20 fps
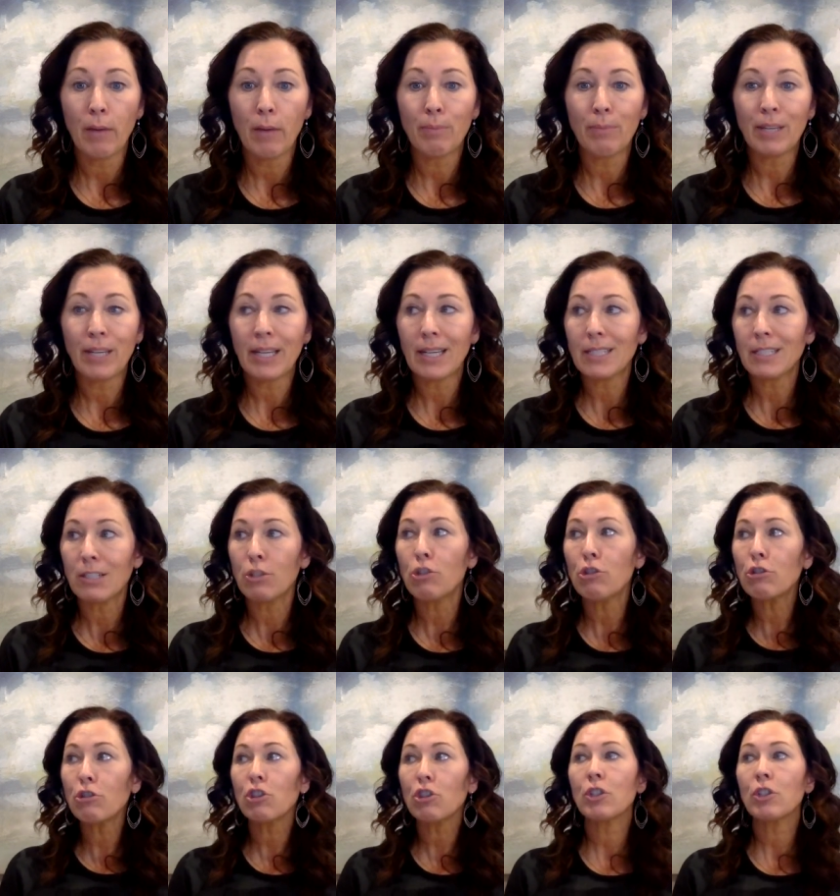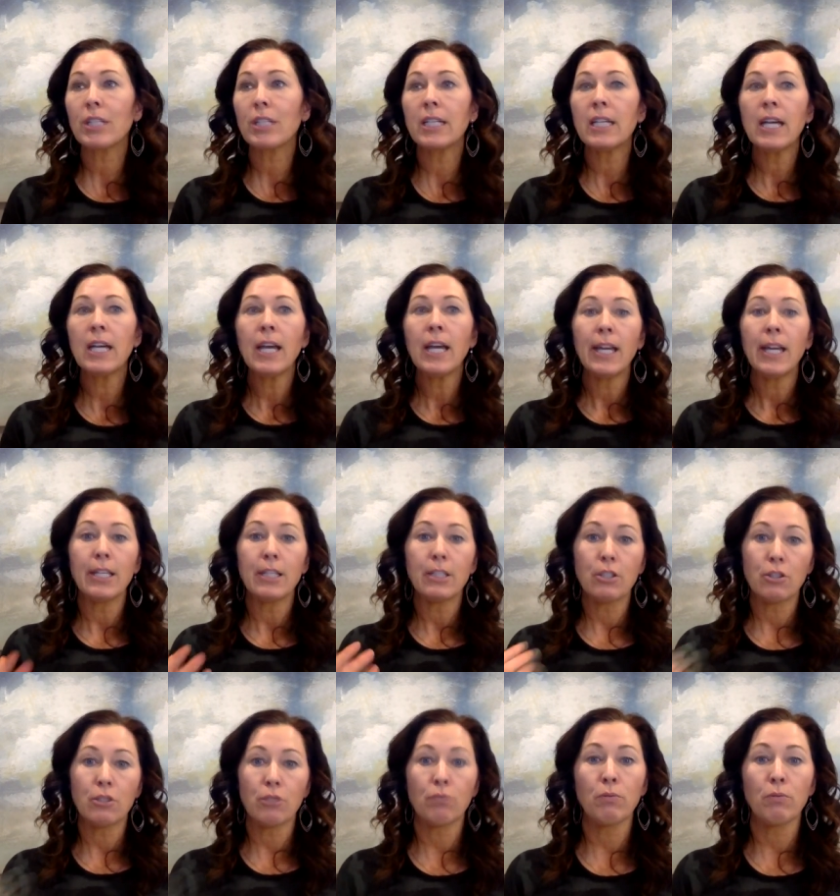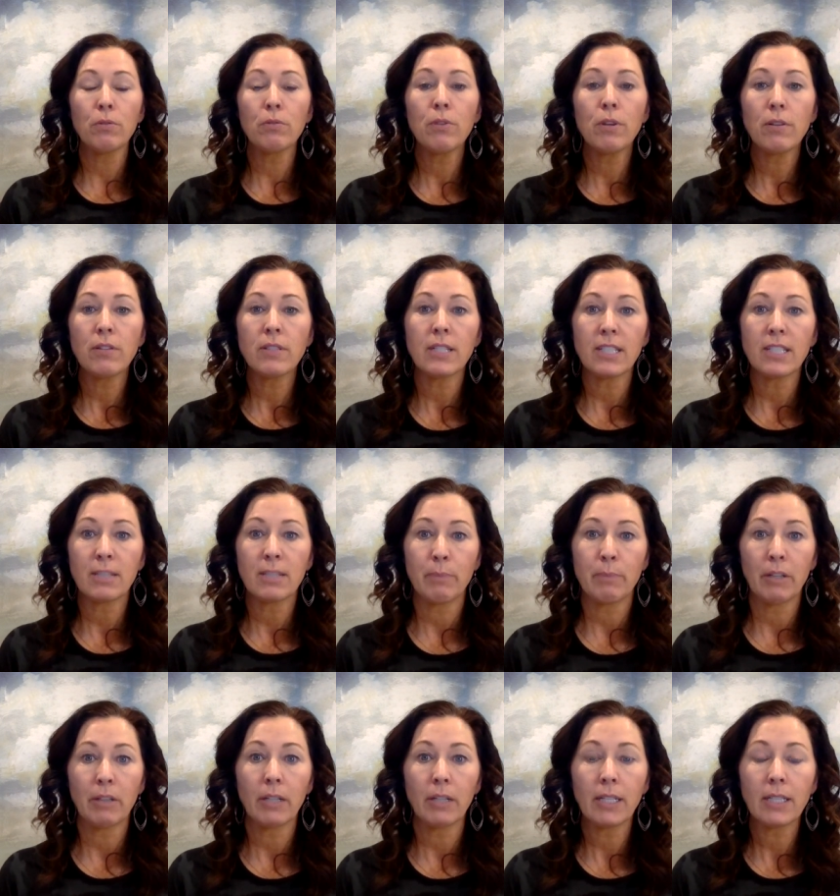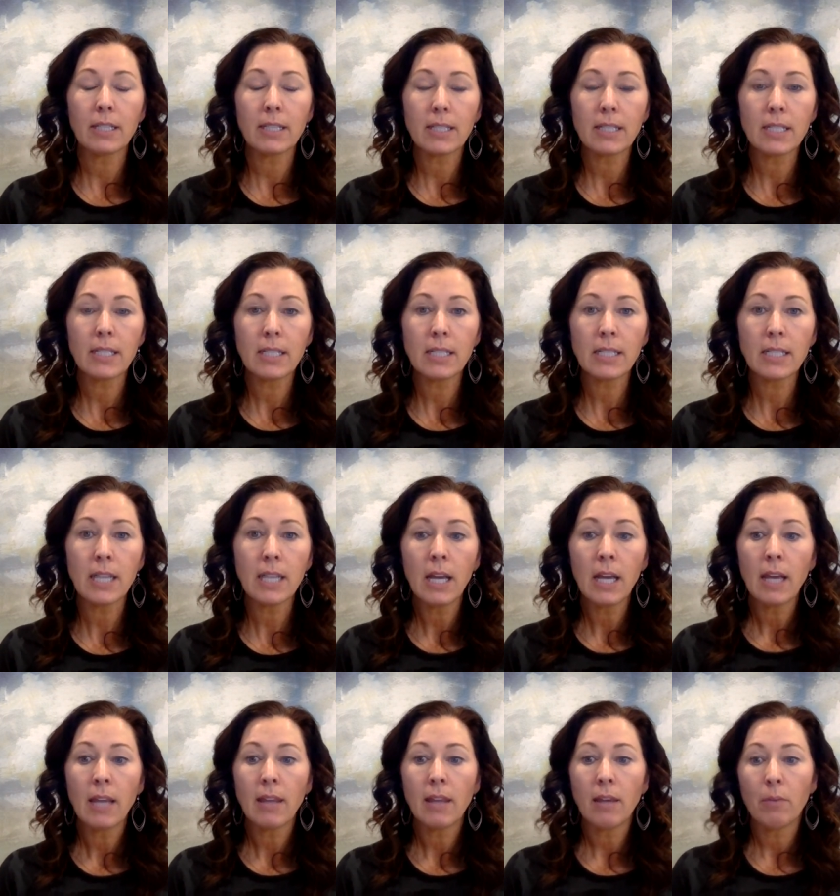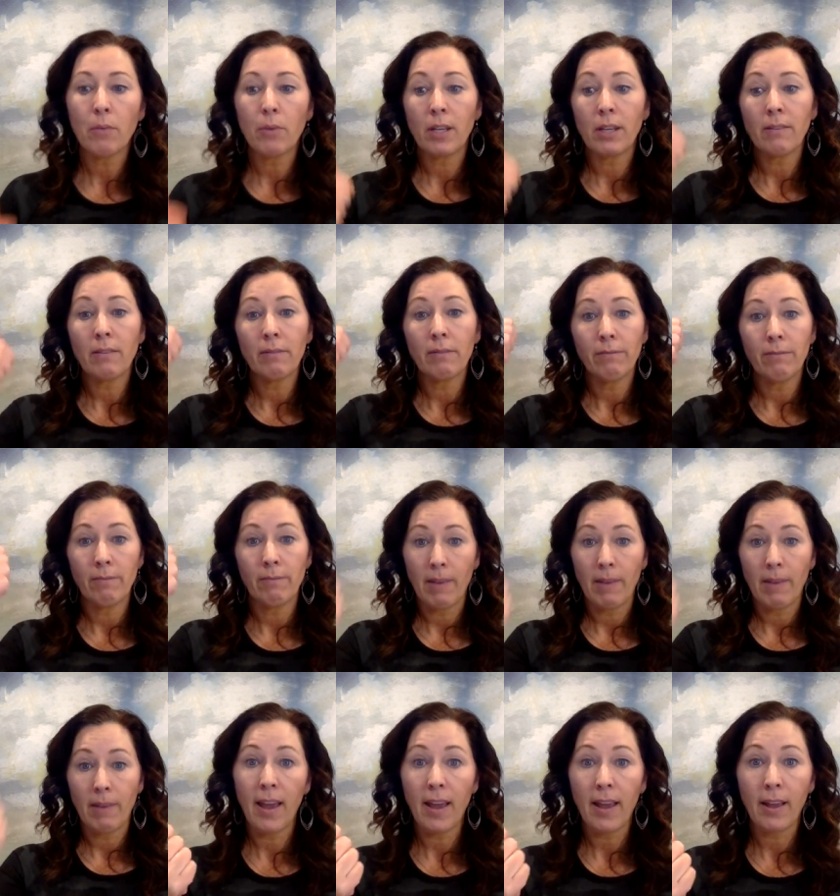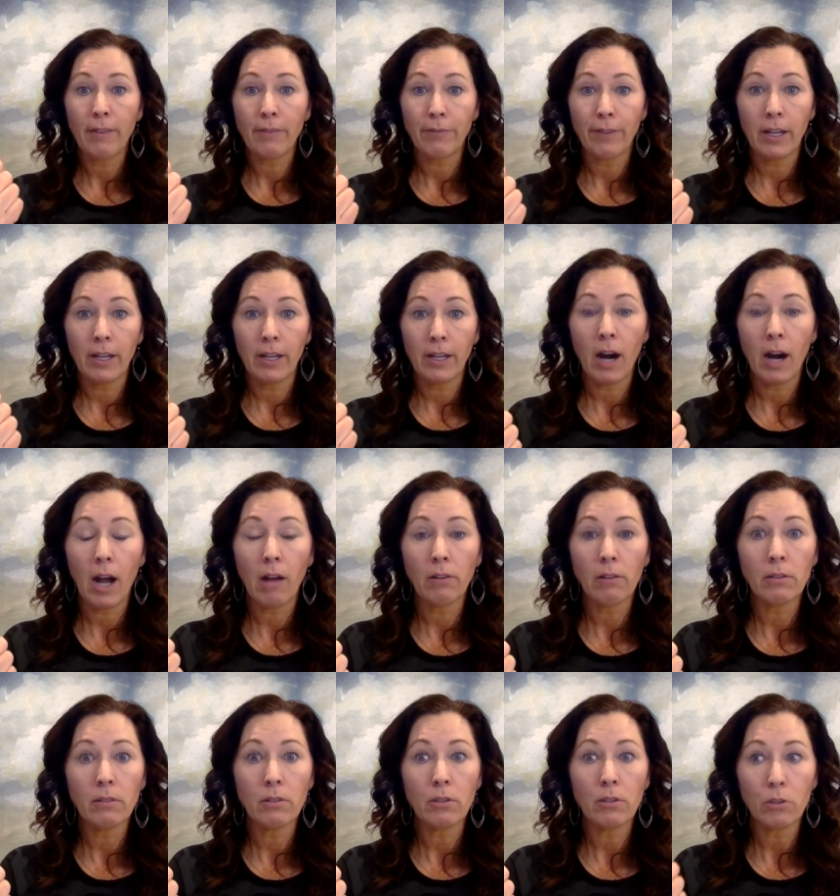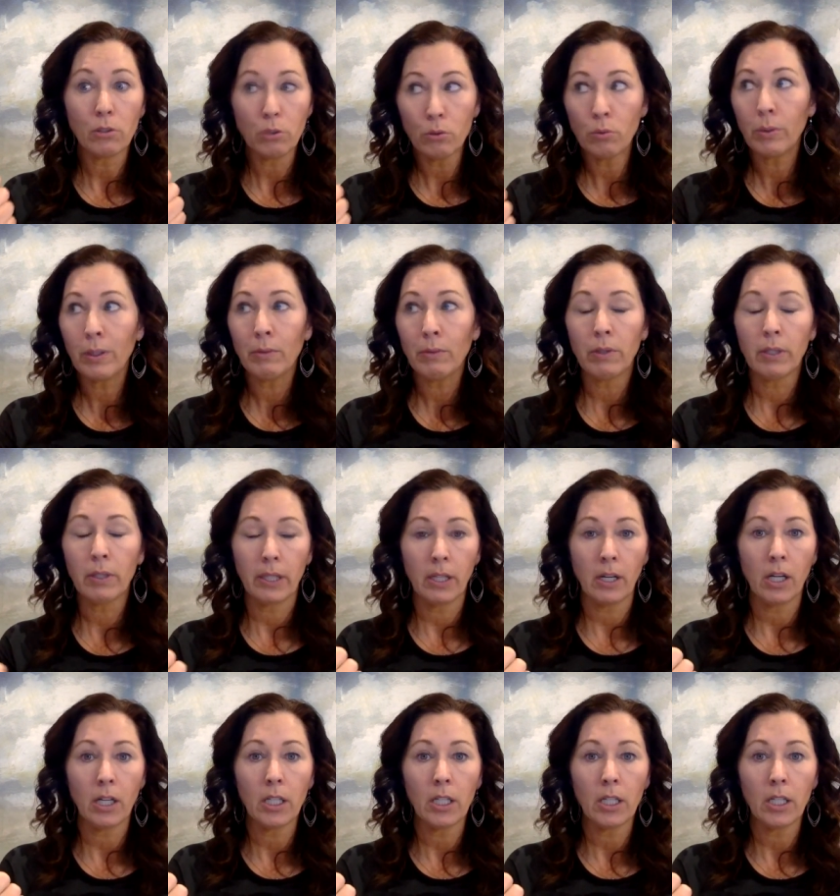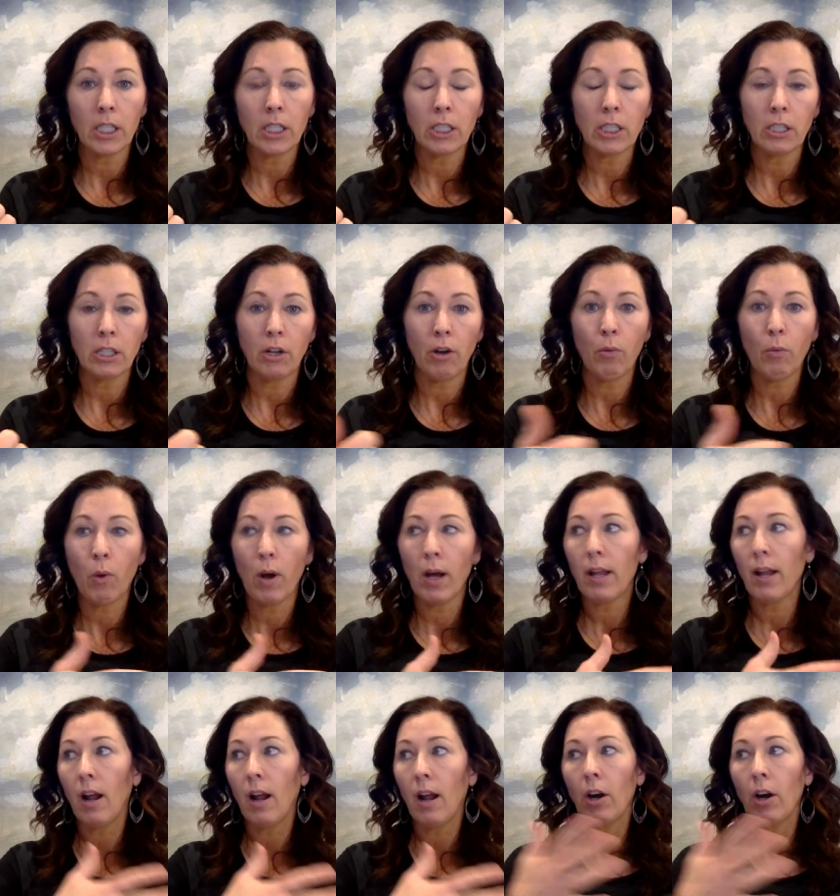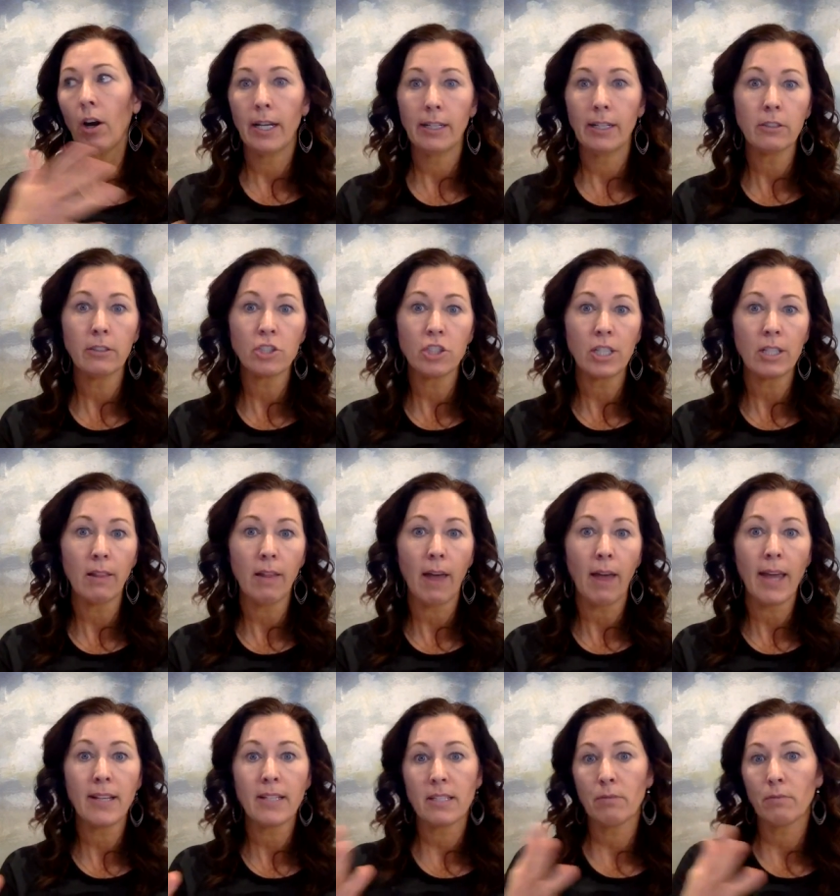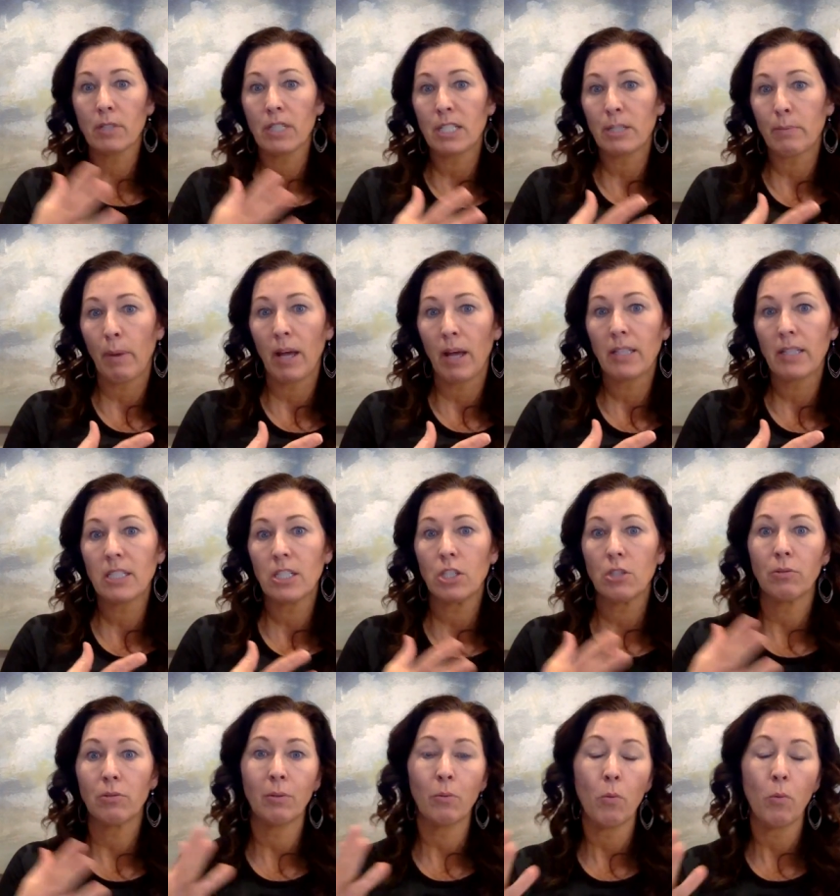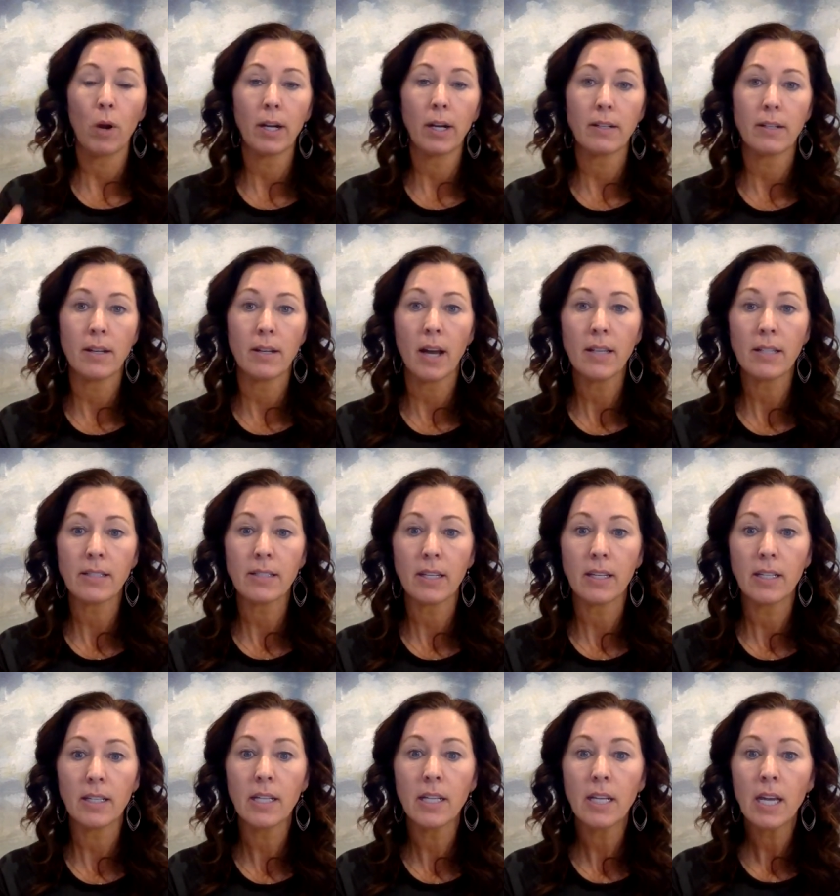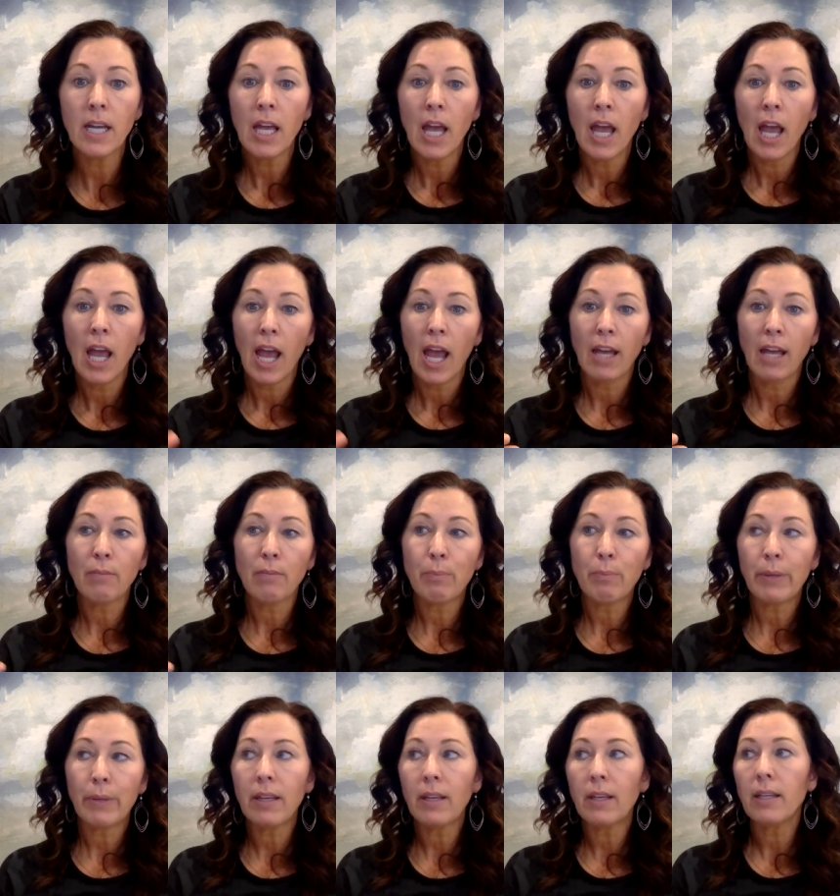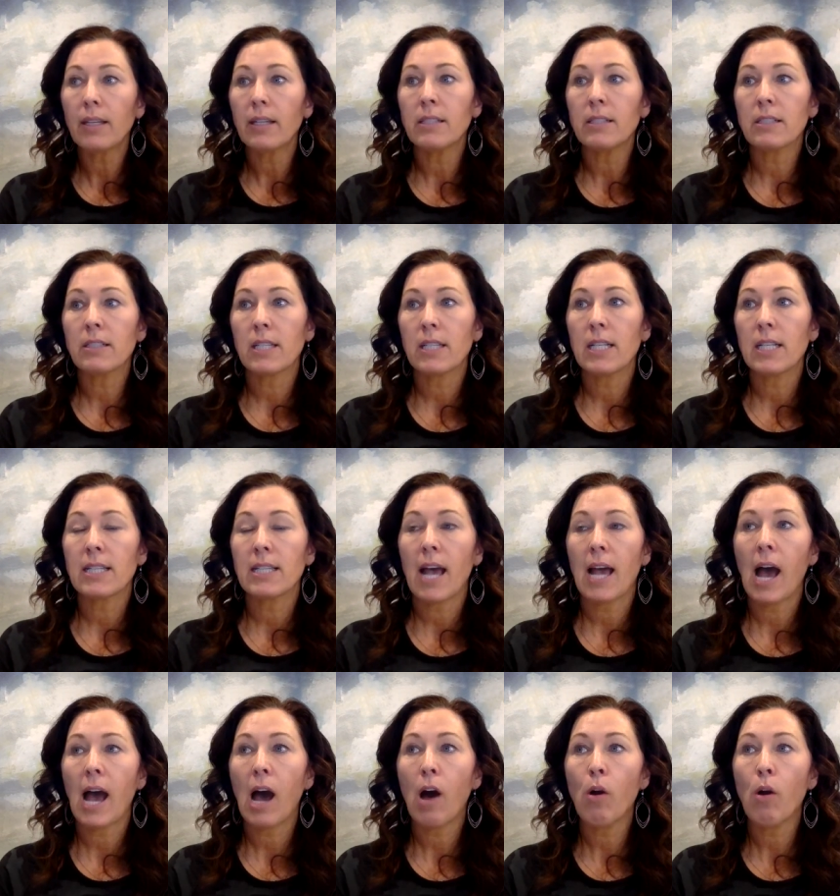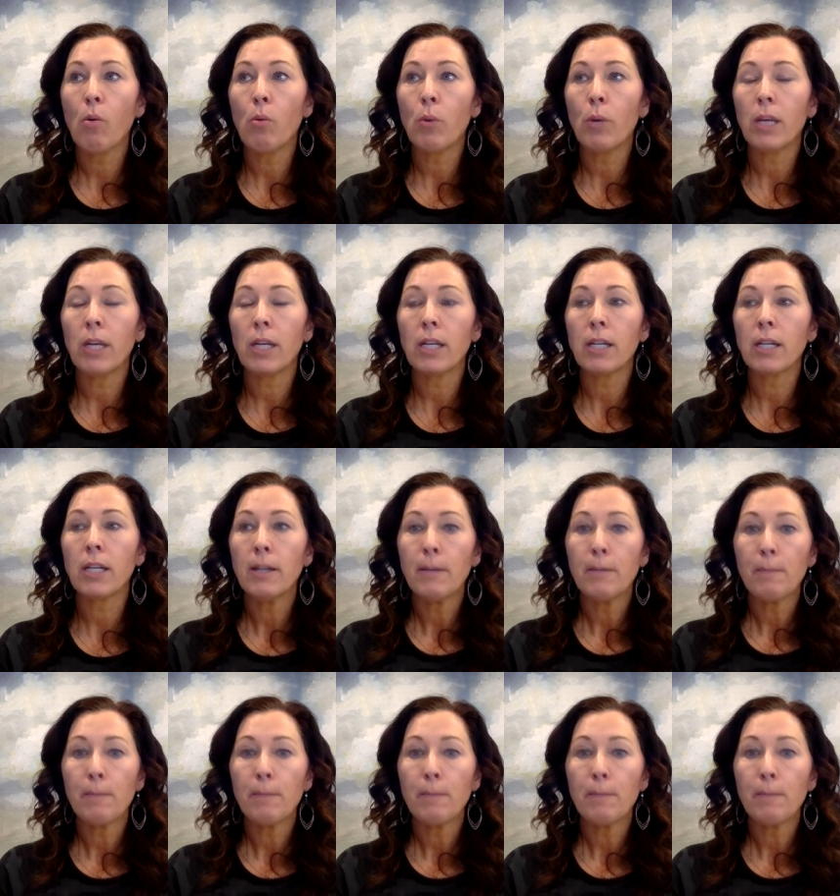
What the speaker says: because usually it's through those experiences that we figure out who we really are, what our energy likes and responds to and what it doesn't, and b it's how we